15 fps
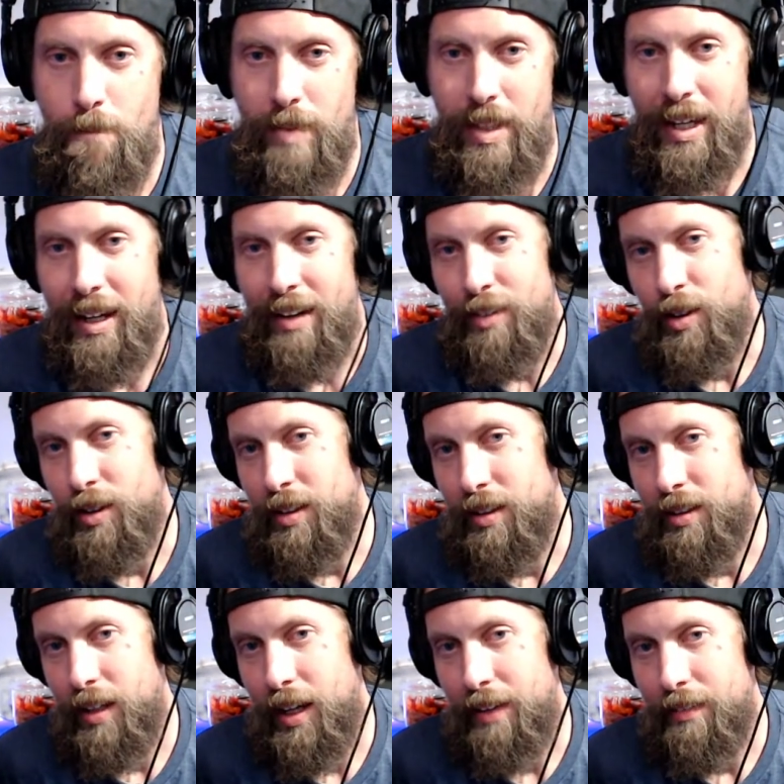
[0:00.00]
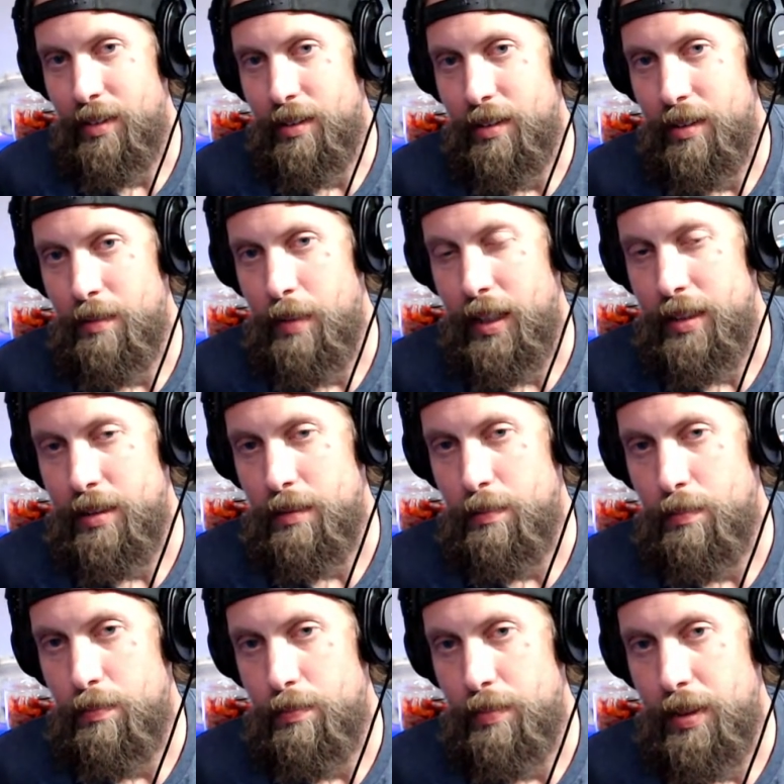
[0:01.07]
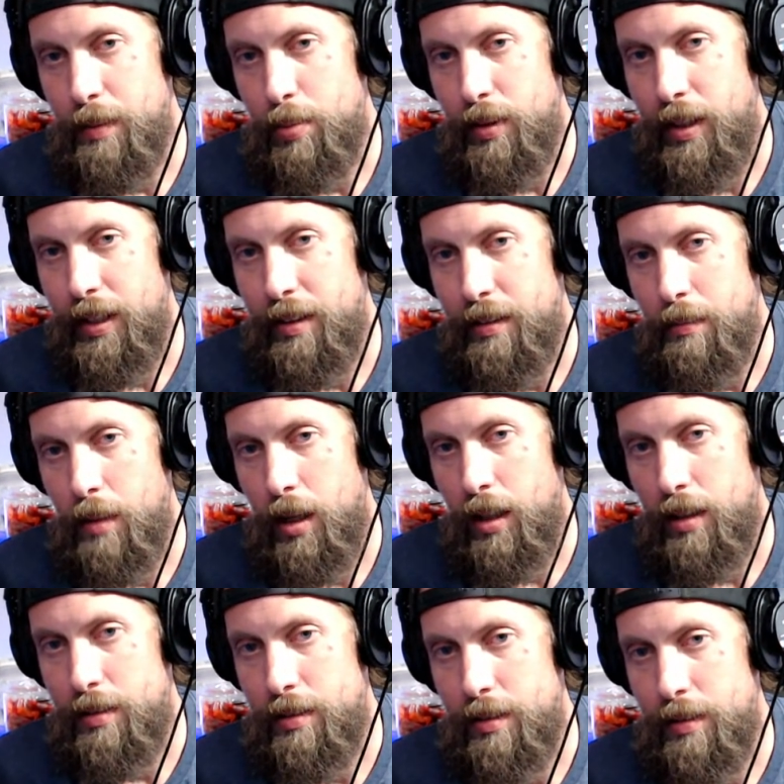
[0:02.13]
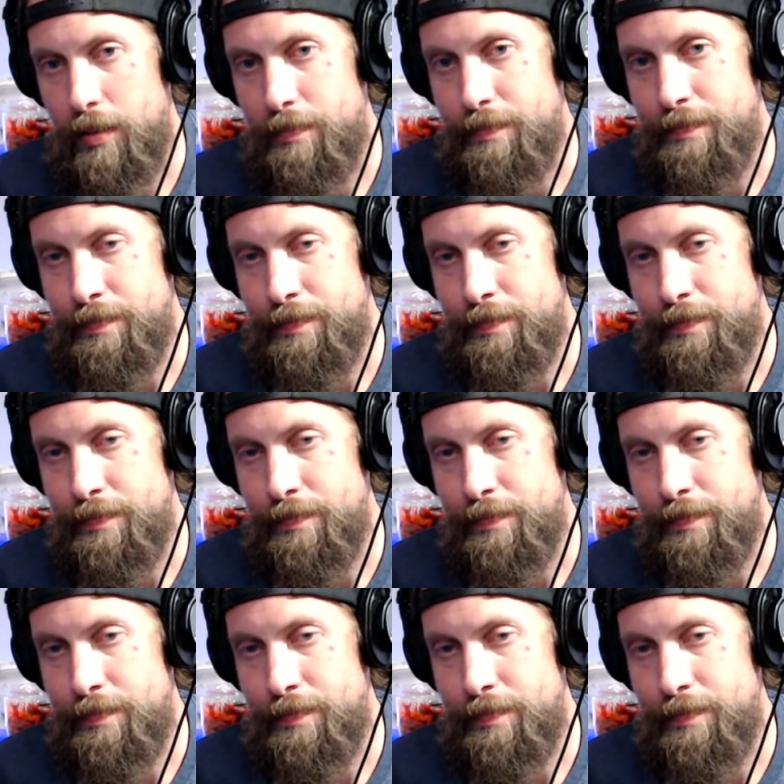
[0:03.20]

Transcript: Yeah, I've heard I've heard about the the Predator monitor.